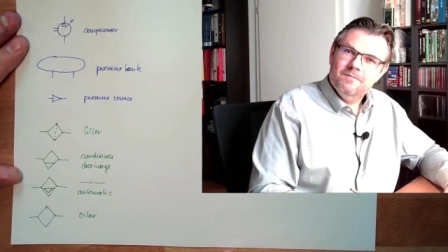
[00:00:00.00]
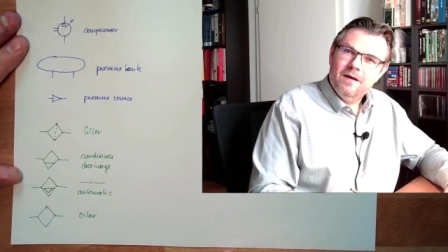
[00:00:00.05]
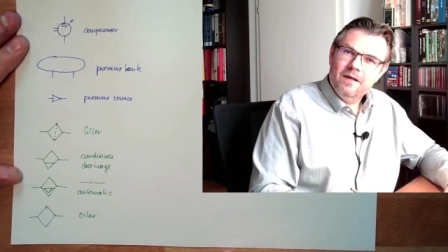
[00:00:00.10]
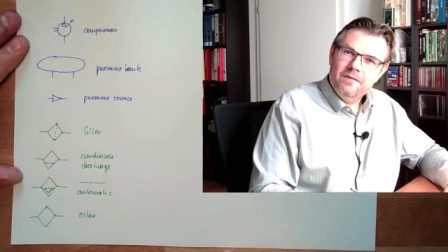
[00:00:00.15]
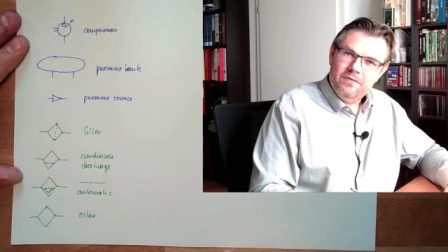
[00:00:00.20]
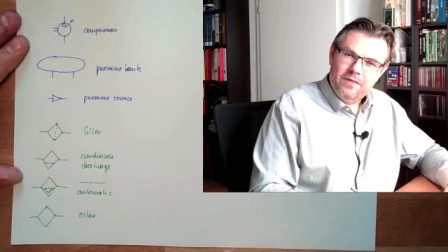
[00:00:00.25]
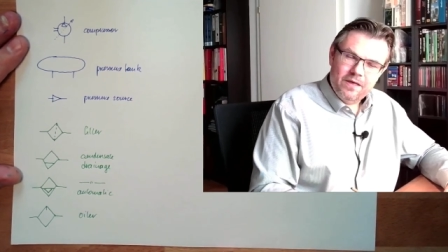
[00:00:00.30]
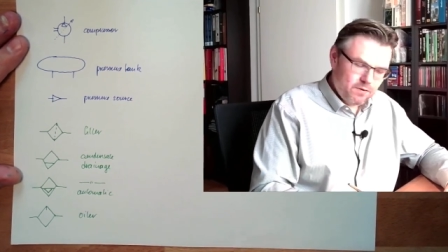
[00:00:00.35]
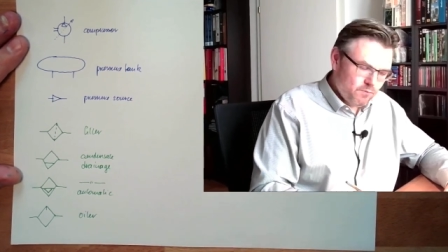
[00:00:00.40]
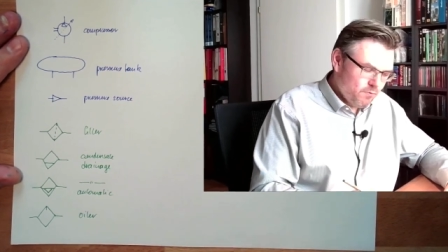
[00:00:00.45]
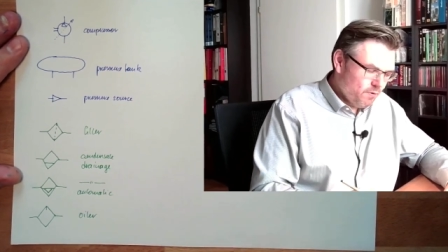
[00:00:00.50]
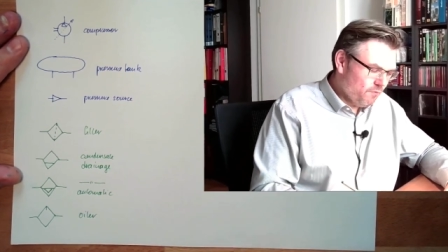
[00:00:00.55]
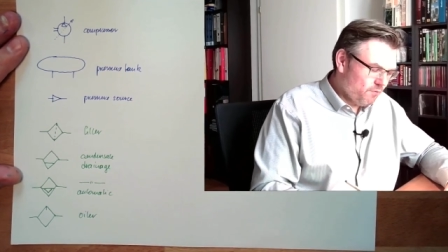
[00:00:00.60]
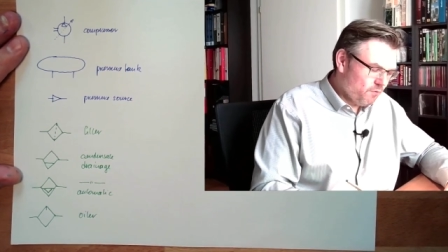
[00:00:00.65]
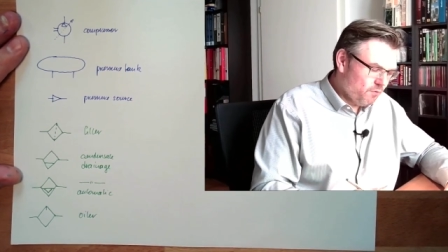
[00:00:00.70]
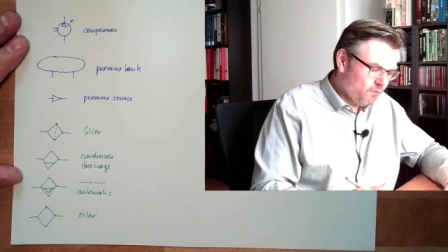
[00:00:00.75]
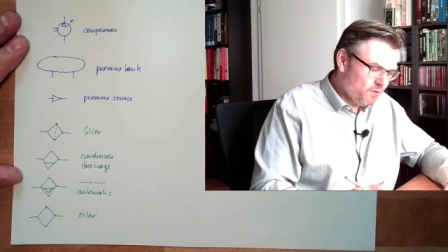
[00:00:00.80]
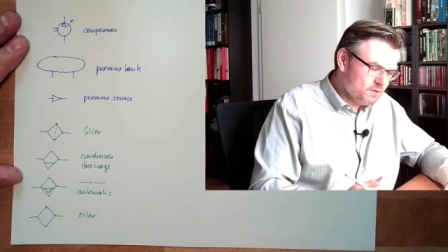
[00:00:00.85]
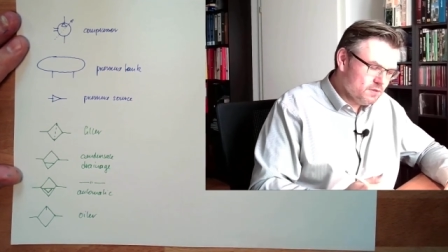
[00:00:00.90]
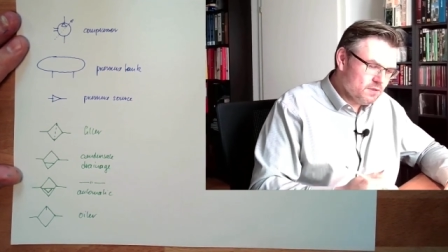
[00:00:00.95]
Then we, of
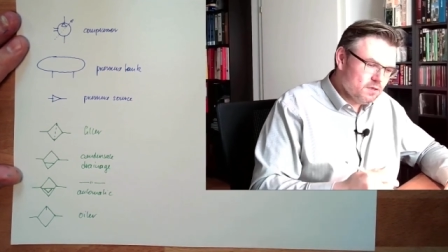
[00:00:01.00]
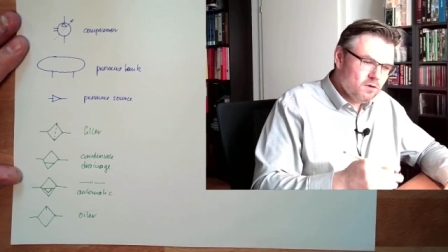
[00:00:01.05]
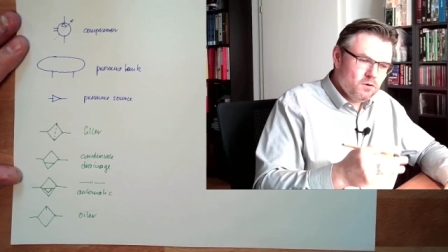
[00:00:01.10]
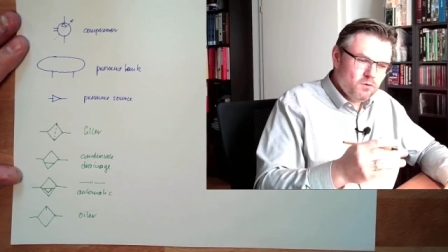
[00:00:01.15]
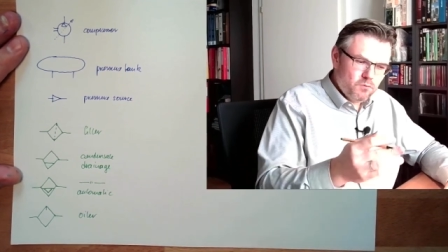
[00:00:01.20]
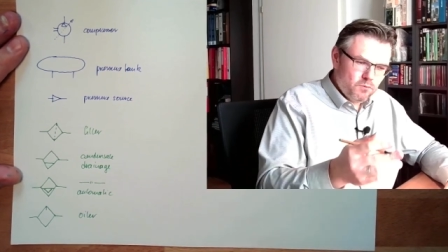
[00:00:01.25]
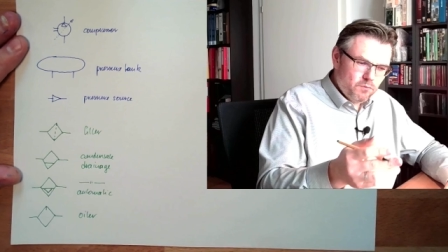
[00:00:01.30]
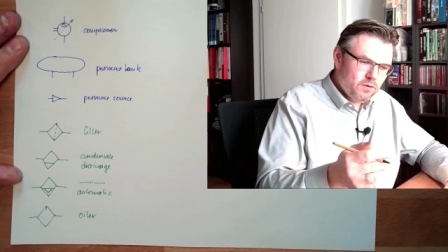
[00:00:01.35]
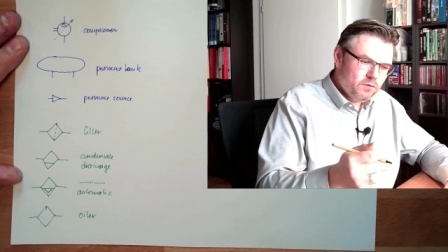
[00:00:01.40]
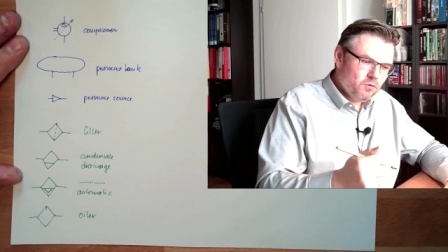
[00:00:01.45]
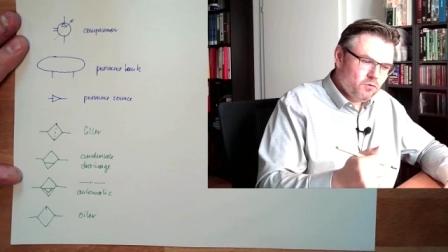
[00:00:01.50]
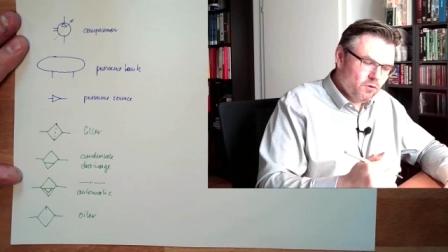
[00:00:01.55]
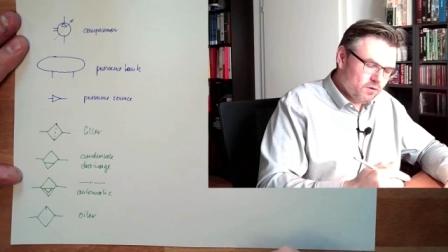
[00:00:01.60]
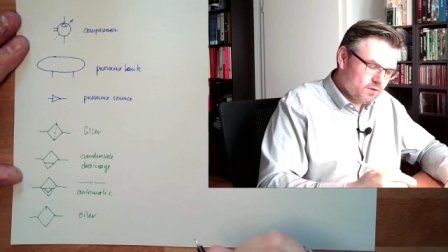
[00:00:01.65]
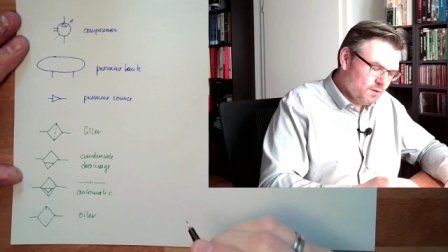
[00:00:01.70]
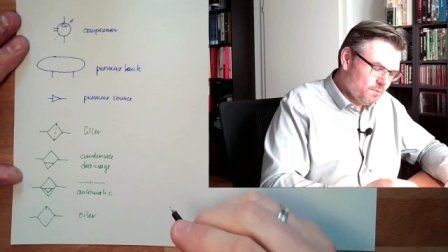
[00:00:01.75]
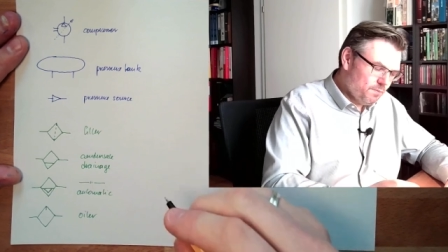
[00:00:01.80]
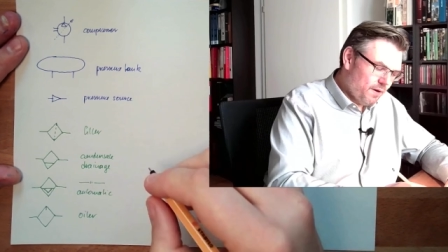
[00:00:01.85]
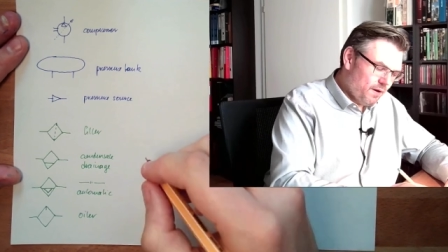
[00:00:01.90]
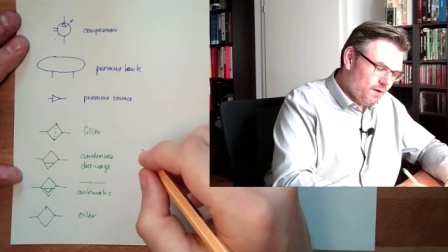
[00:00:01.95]
course, we talked
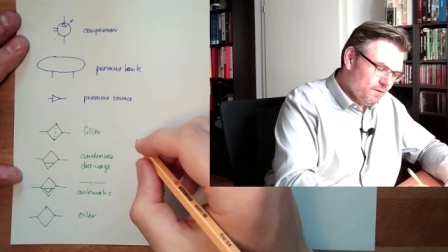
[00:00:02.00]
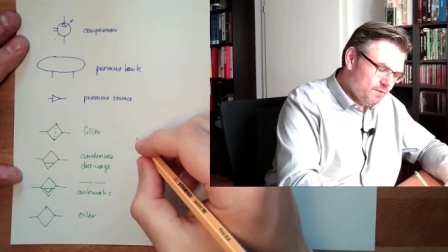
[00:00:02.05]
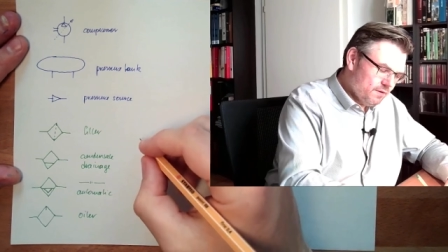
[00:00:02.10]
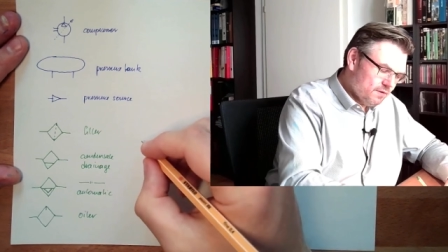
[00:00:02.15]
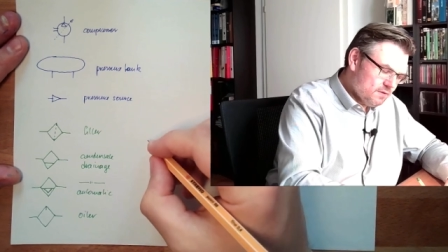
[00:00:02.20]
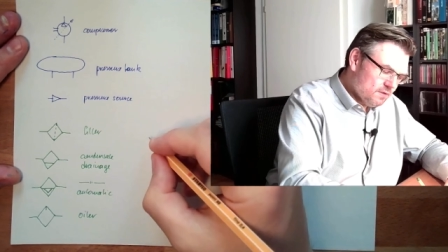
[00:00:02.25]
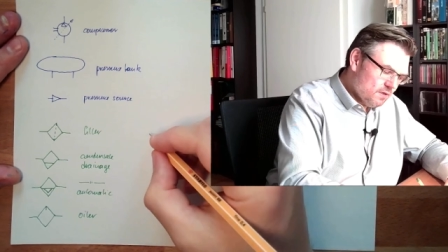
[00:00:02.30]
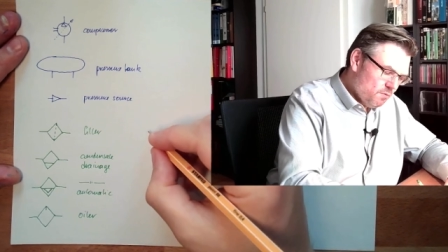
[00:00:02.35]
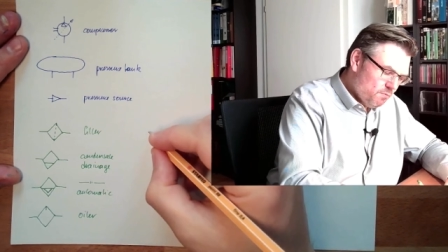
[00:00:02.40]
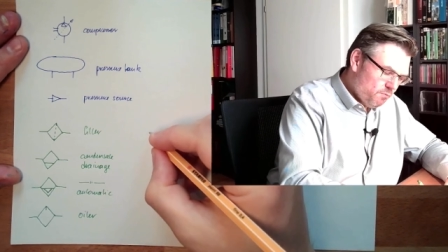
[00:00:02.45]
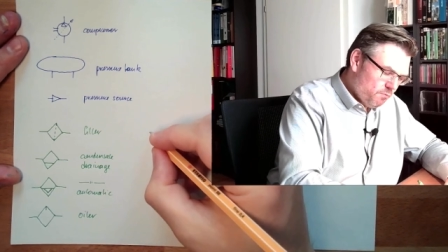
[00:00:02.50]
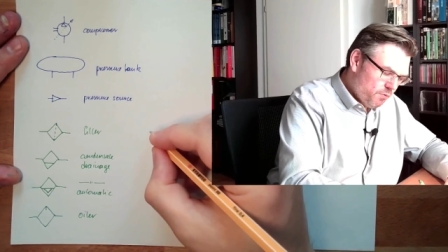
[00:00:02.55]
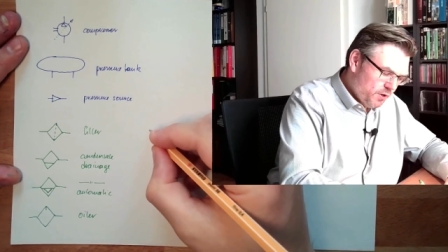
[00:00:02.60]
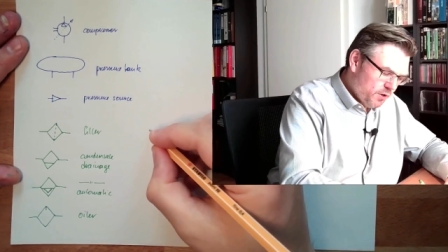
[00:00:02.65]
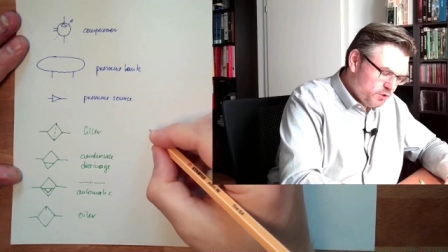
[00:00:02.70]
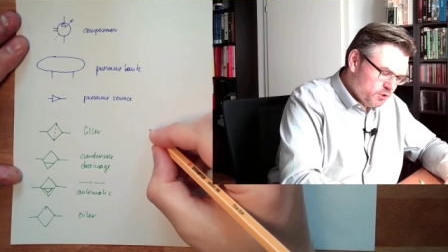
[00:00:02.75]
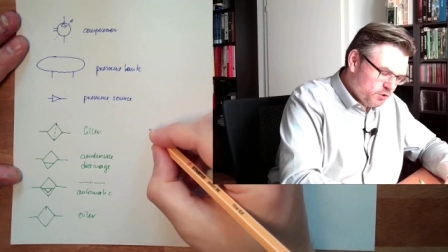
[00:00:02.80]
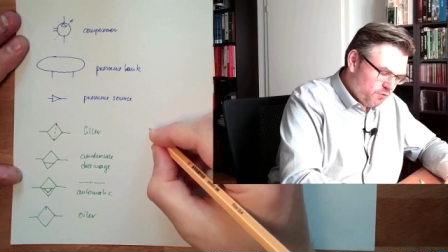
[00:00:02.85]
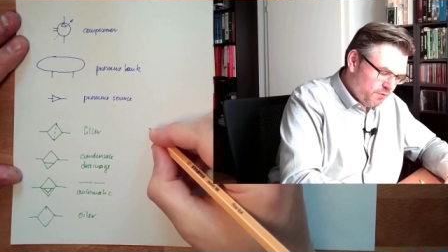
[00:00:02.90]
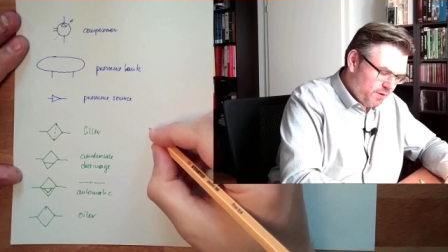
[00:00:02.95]
about this
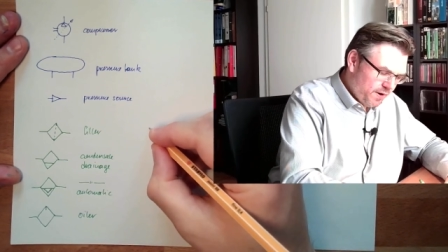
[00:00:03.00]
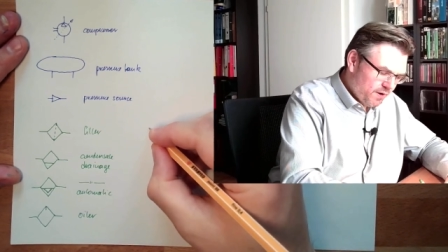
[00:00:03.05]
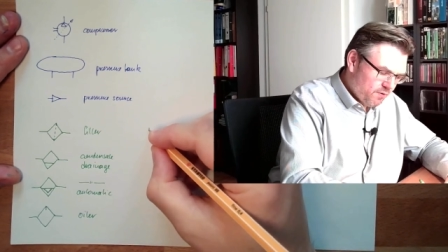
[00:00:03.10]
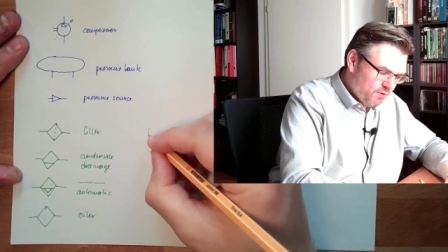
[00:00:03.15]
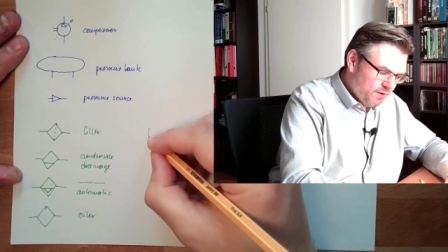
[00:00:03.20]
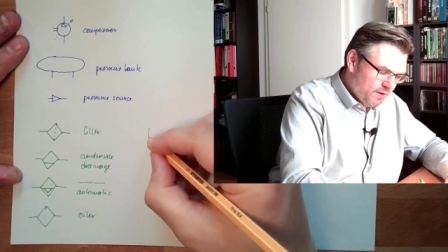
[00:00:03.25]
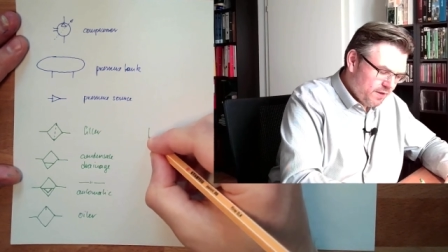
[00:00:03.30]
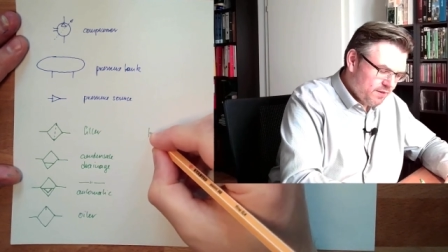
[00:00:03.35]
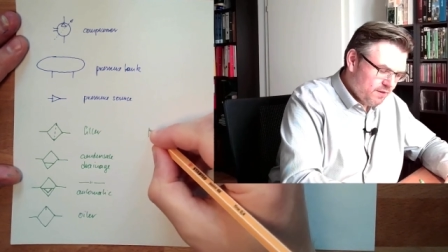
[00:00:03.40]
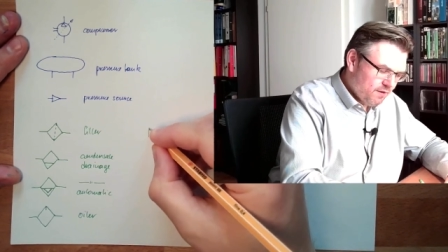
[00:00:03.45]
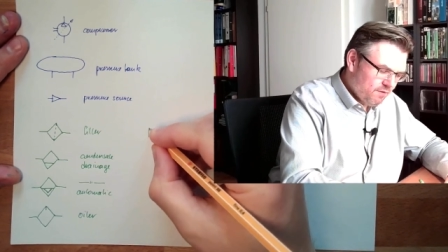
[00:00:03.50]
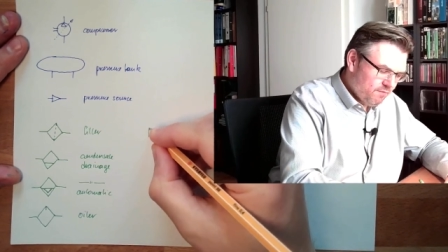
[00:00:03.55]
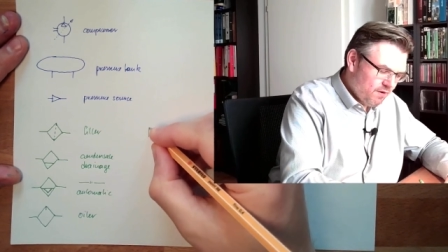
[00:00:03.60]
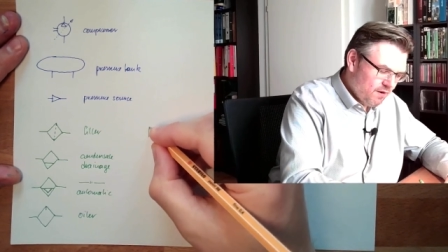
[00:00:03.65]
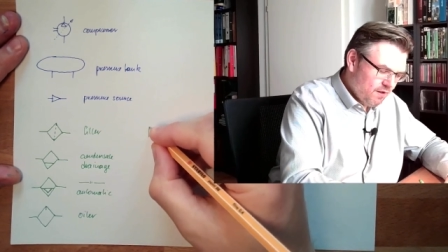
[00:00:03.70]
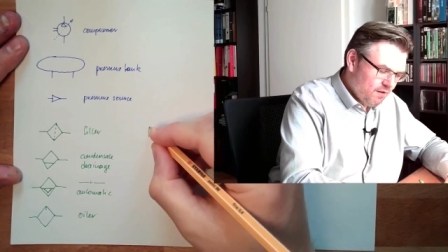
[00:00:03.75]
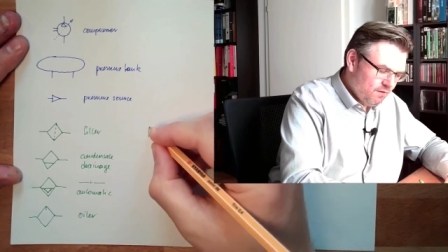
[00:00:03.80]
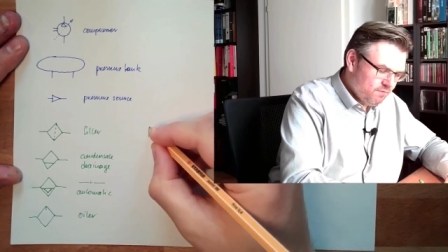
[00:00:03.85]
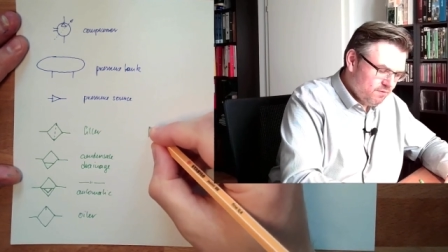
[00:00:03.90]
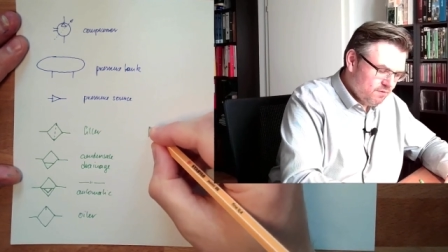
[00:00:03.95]
pressure regulating
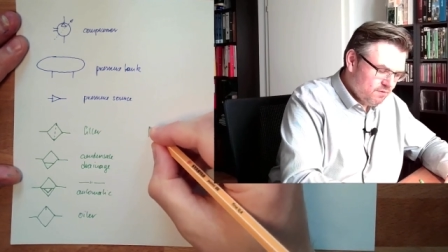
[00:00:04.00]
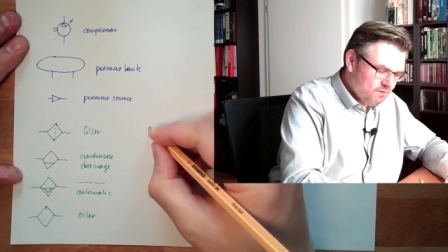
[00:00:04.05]
valve.